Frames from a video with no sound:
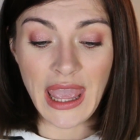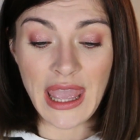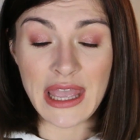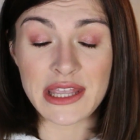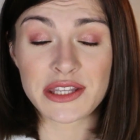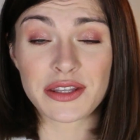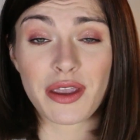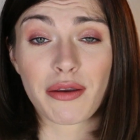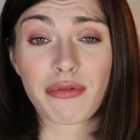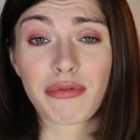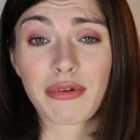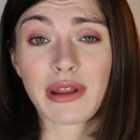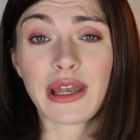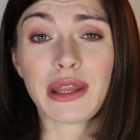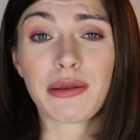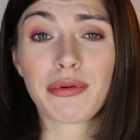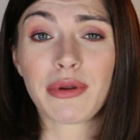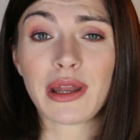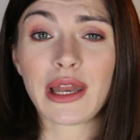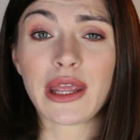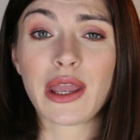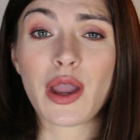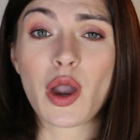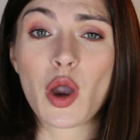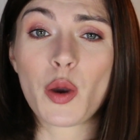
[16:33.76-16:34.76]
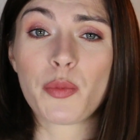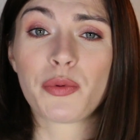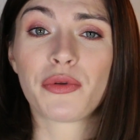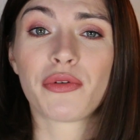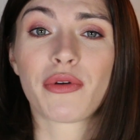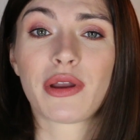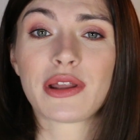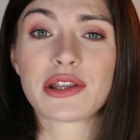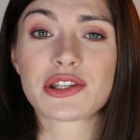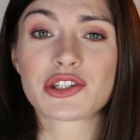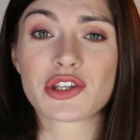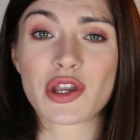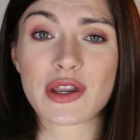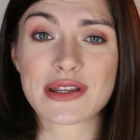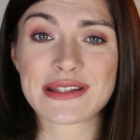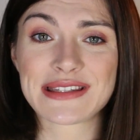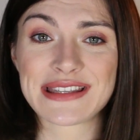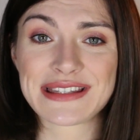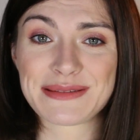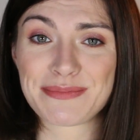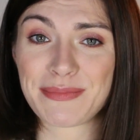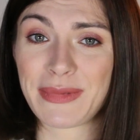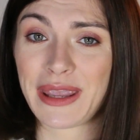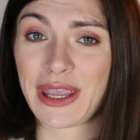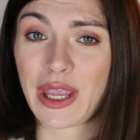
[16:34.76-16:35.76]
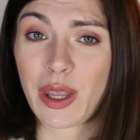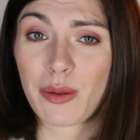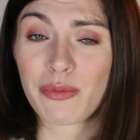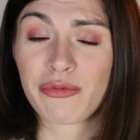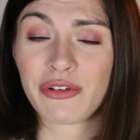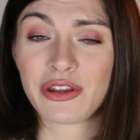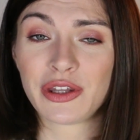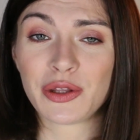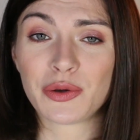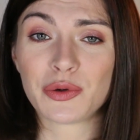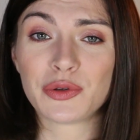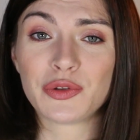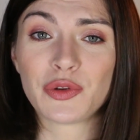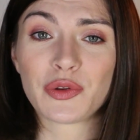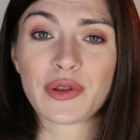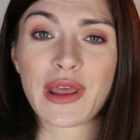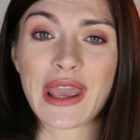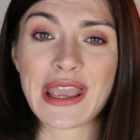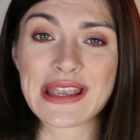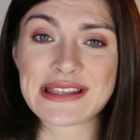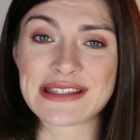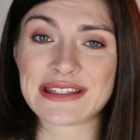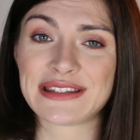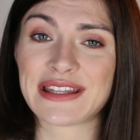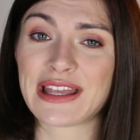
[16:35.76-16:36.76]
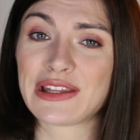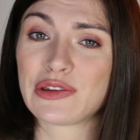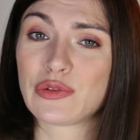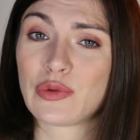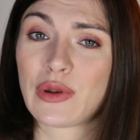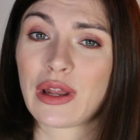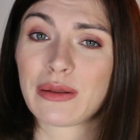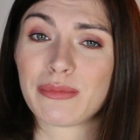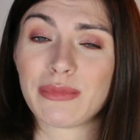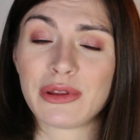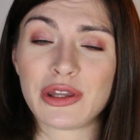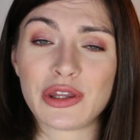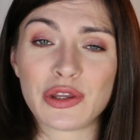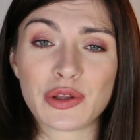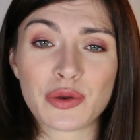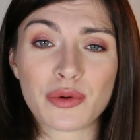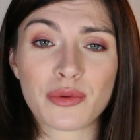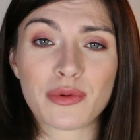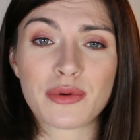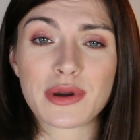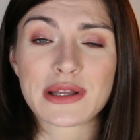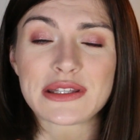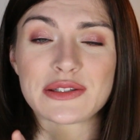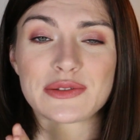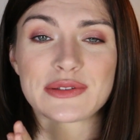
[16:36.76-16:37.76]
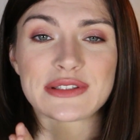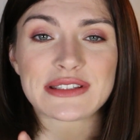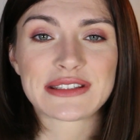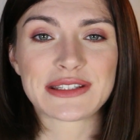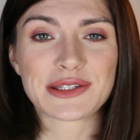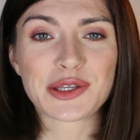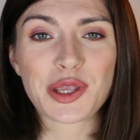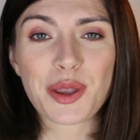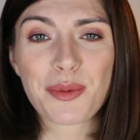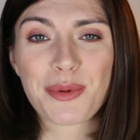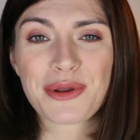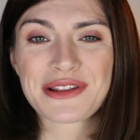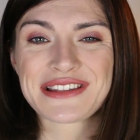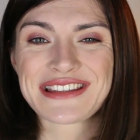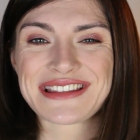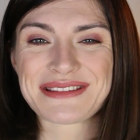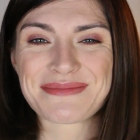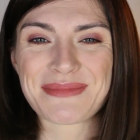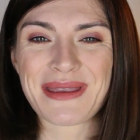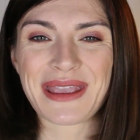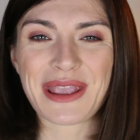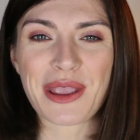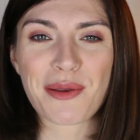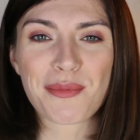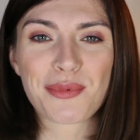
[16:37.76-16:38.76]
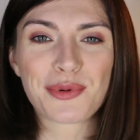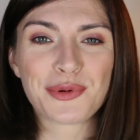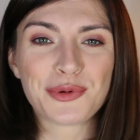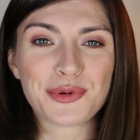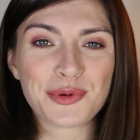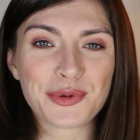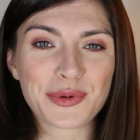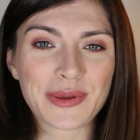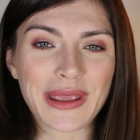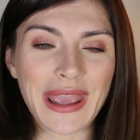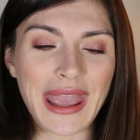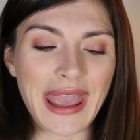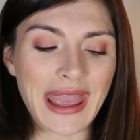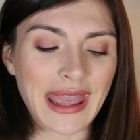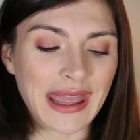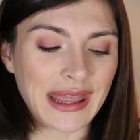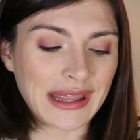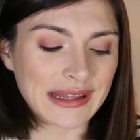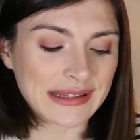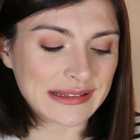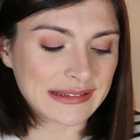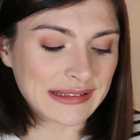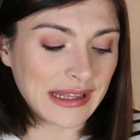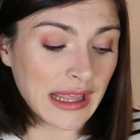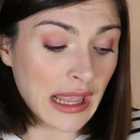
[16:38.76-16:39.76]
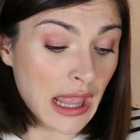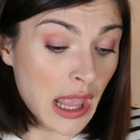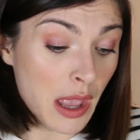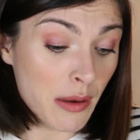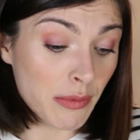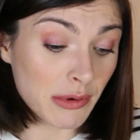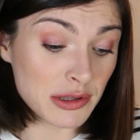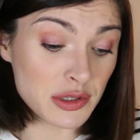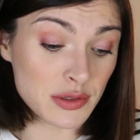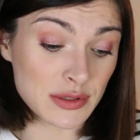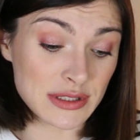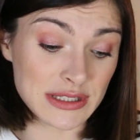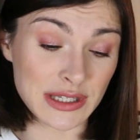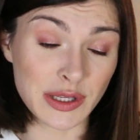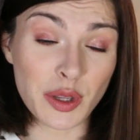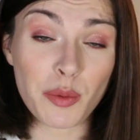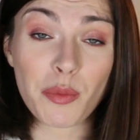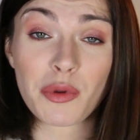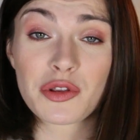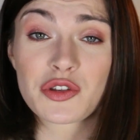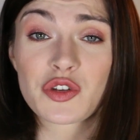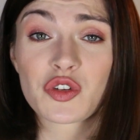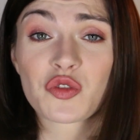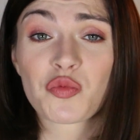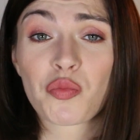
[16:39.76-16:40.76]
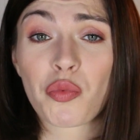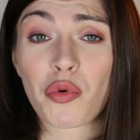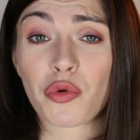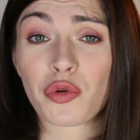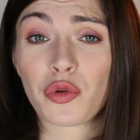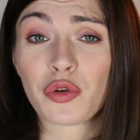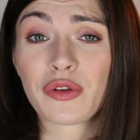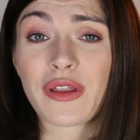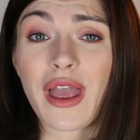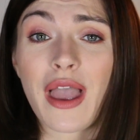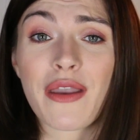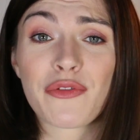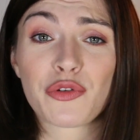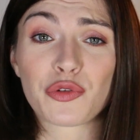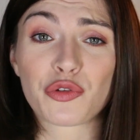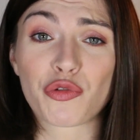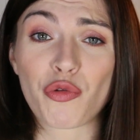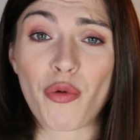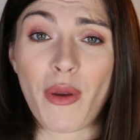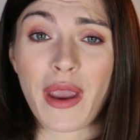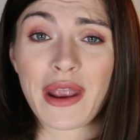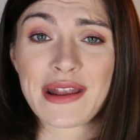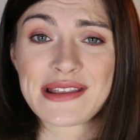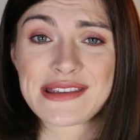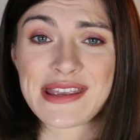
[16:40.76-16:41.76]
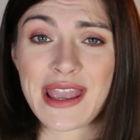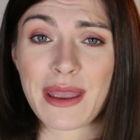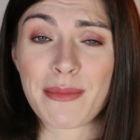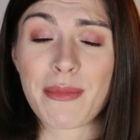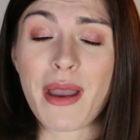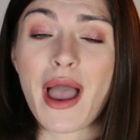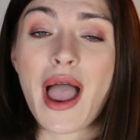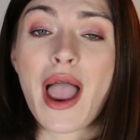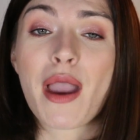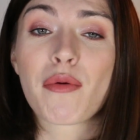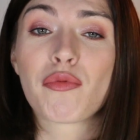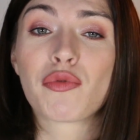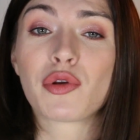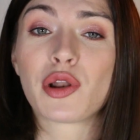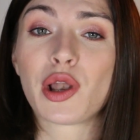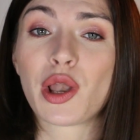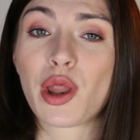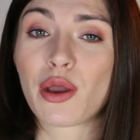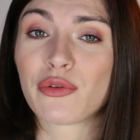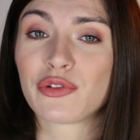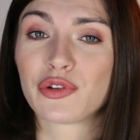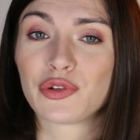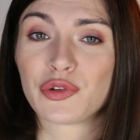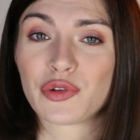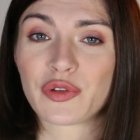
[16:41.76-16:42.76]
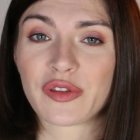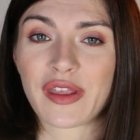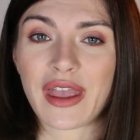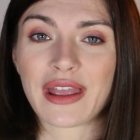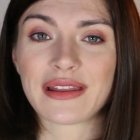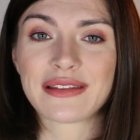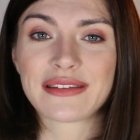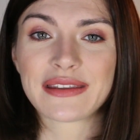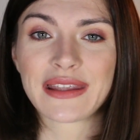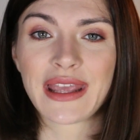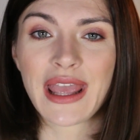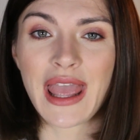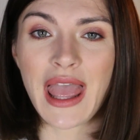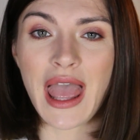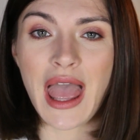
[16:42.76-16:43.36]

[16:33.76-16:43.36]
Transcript: So I really hope you enjoyed this makeup video. Don't hesitate to let me know what you think about this makeup look and what you think about this product. Have you tried them? I would love to know that.